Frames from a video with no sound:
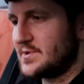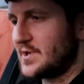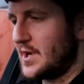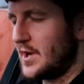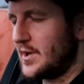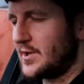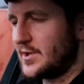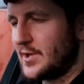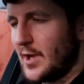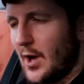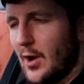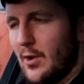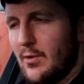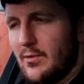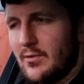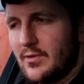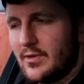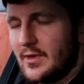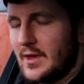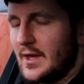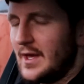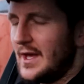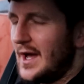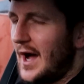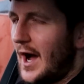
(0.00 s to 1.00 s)
So I
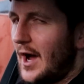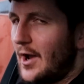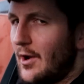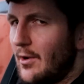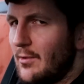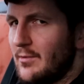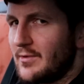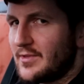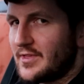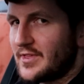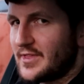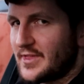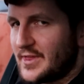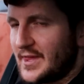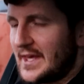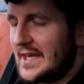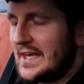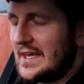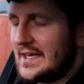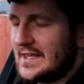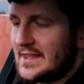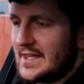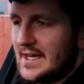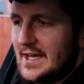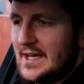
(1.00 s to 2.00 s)
don't
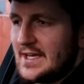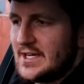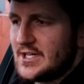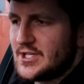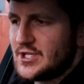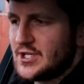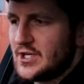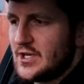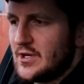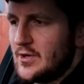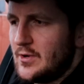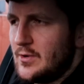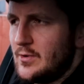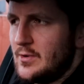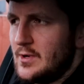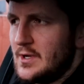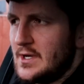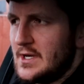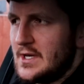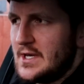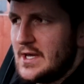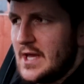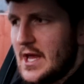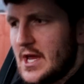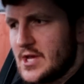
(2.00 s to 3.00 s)
think that issue
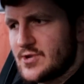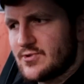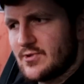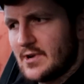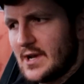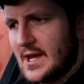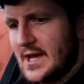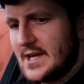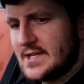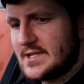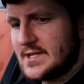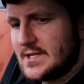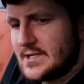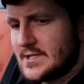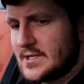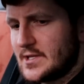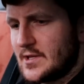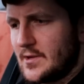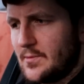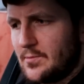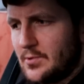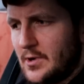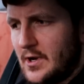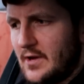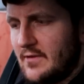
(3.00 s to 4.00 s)
is related to
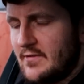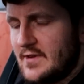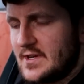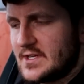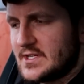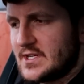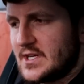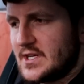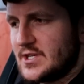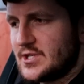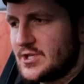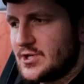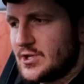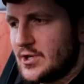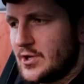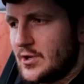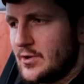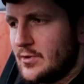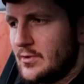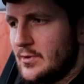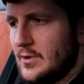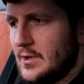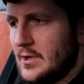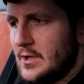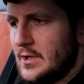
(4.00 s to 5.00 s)
the previous issue,